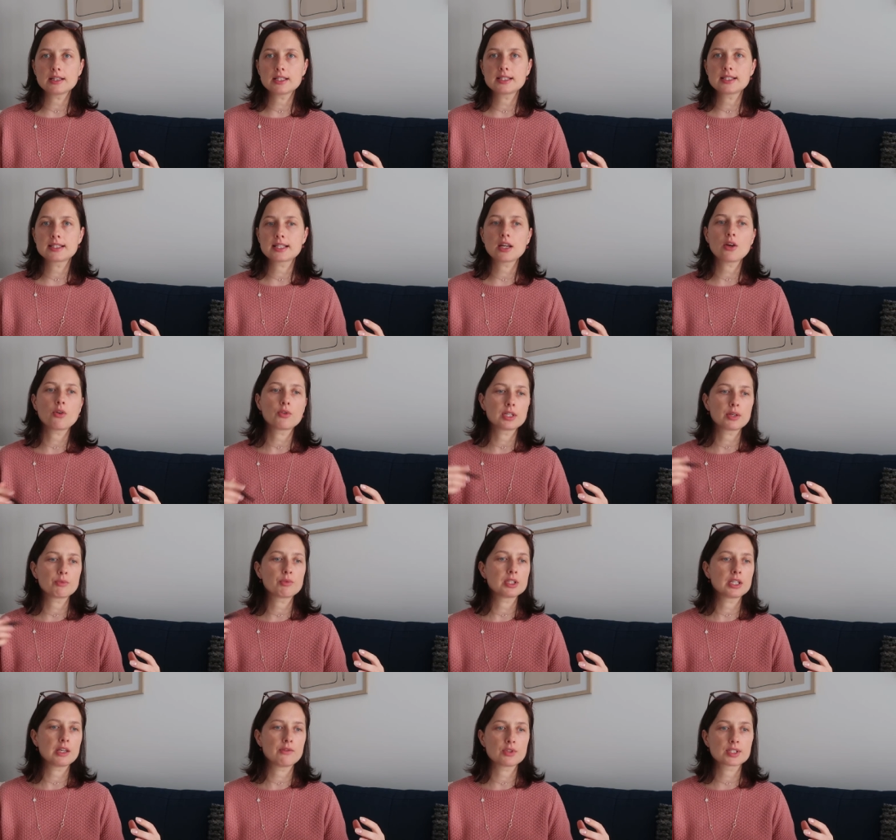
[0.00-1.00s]
let's say, or they
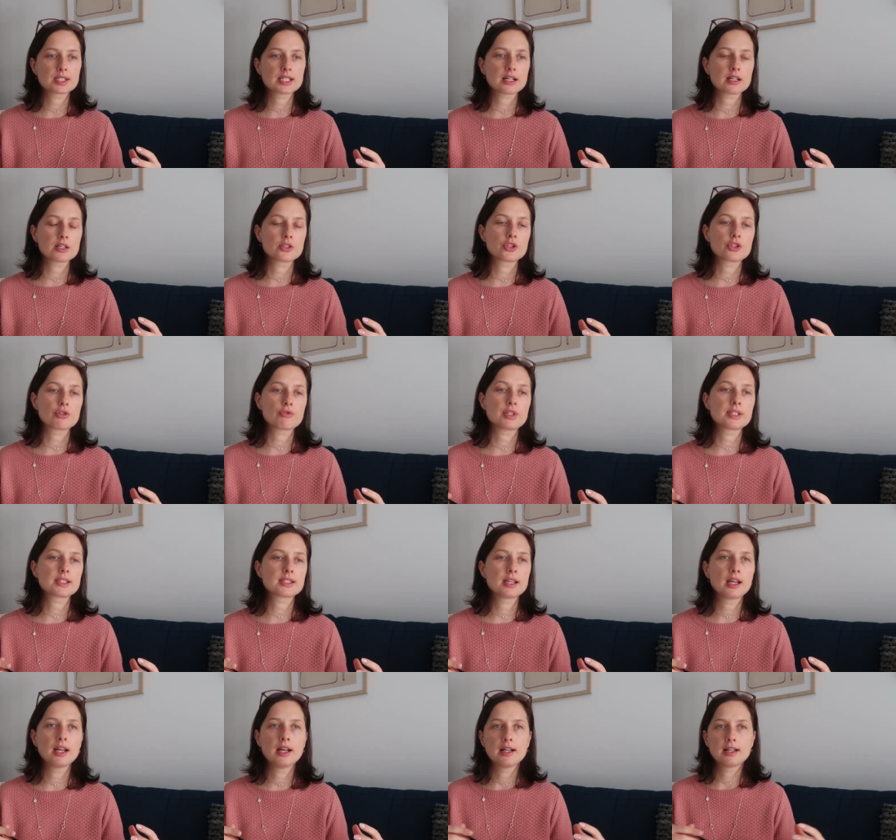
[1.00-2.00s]
will give you second
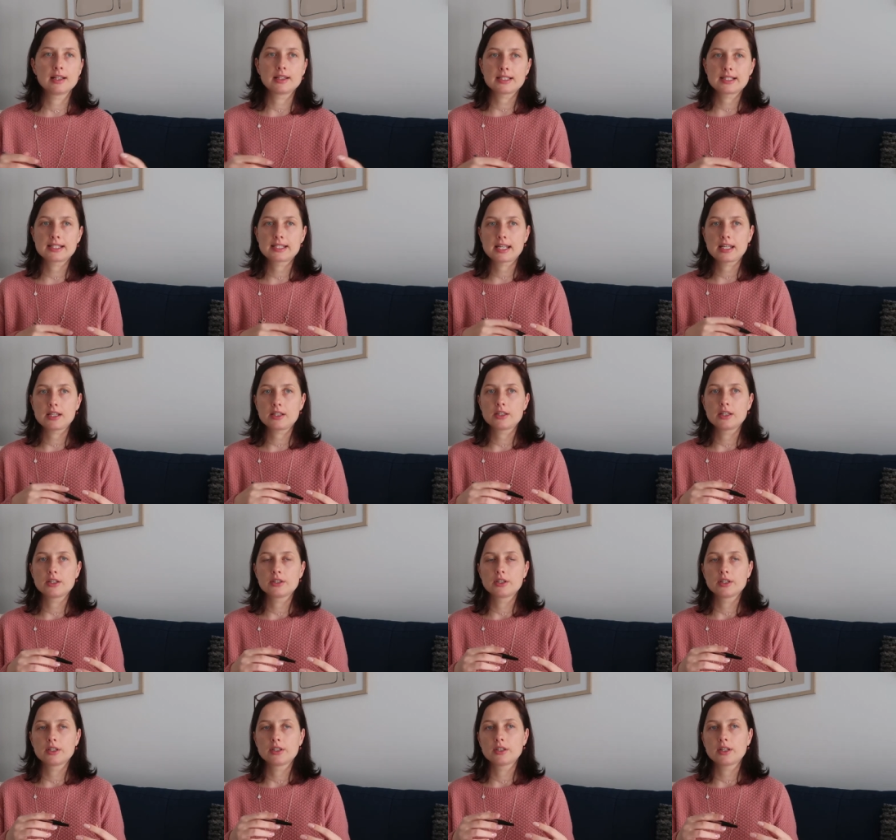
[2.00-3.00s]
choice, let's say
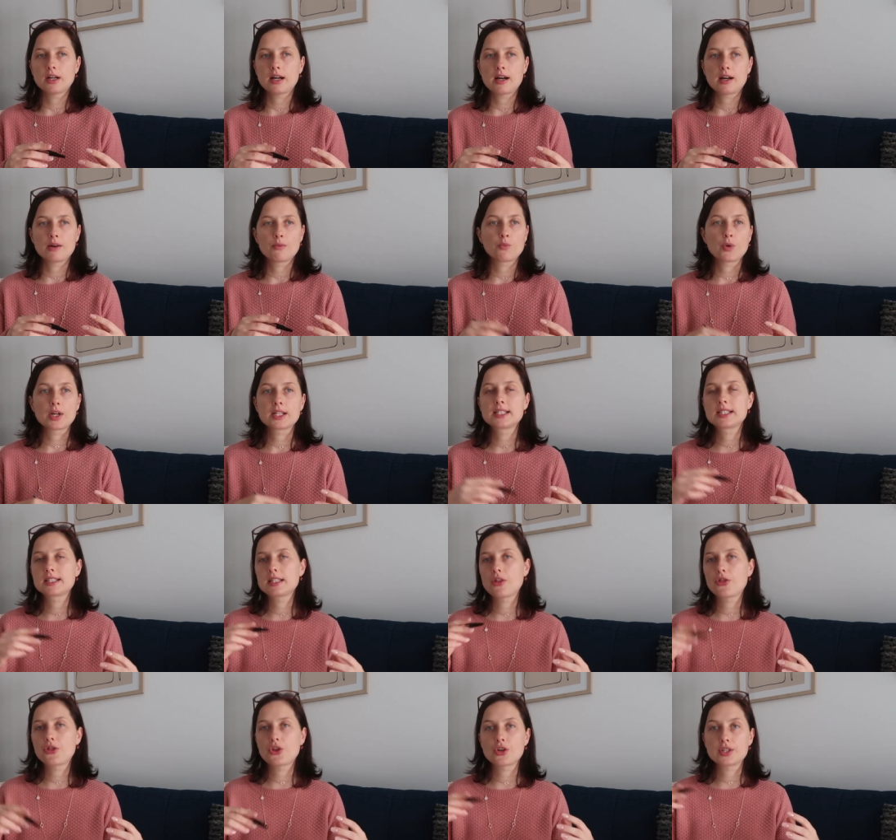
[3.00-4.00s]
uh,
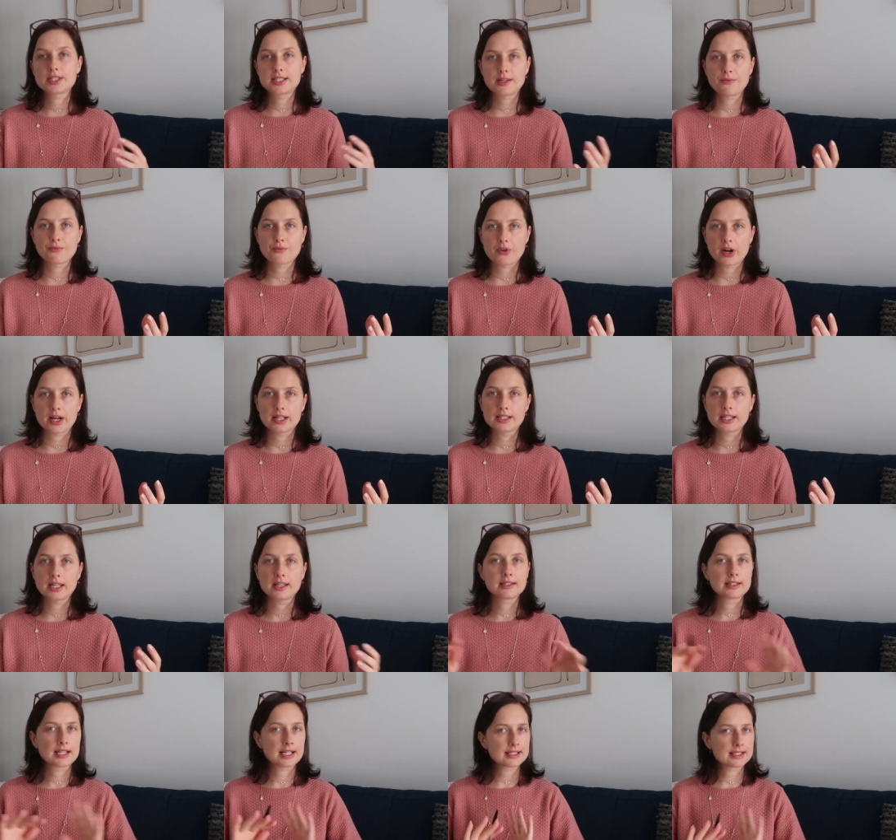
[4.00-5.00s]
Wednesday, Thursday, Friday.
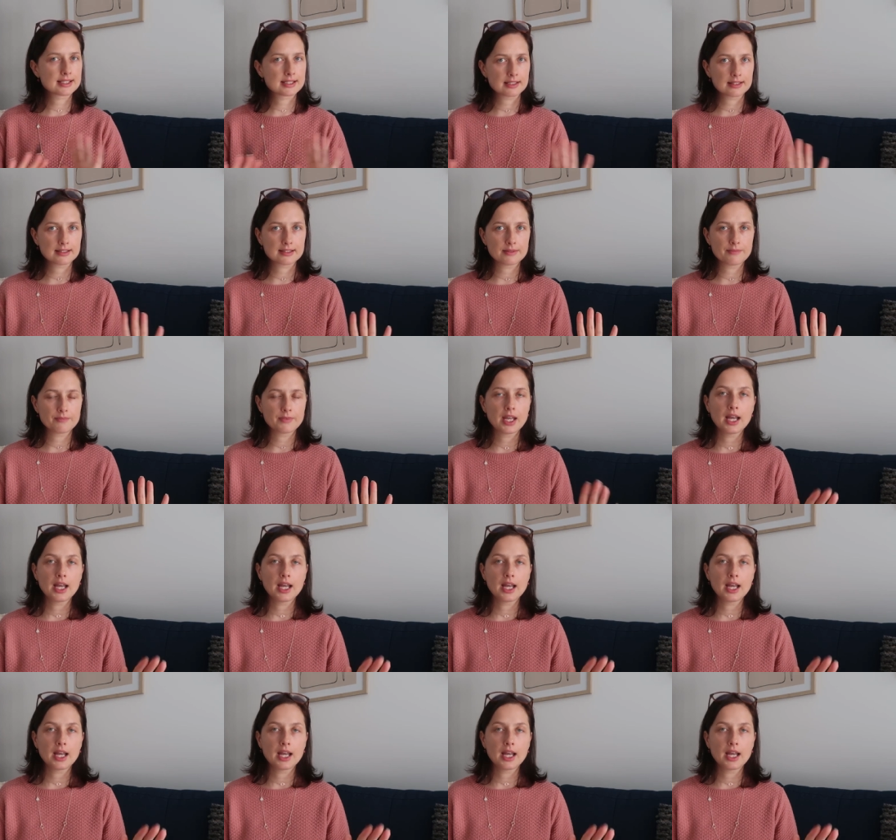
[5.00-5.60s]
That's it.